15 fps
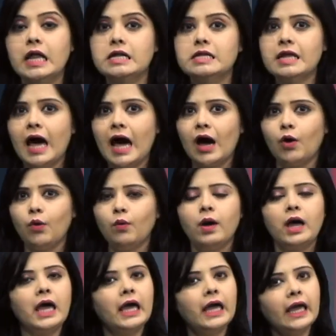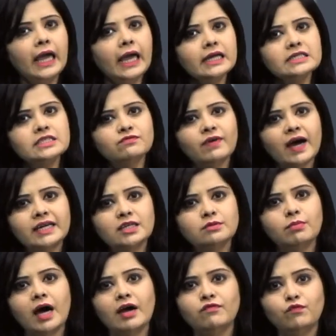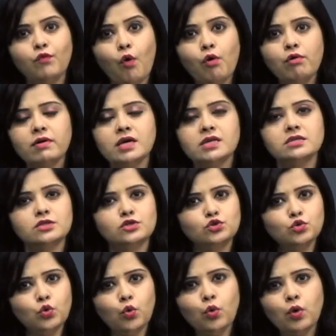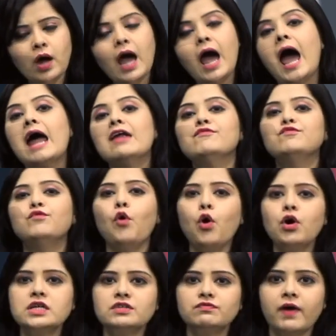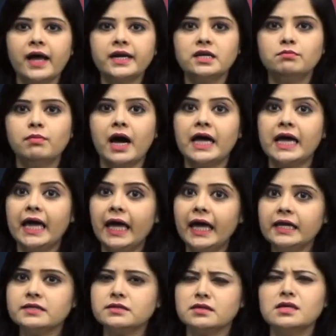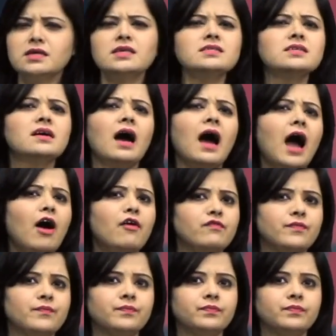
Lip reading: Now, 8 divided by 4 is 2 and 4 divided by 8 is a half.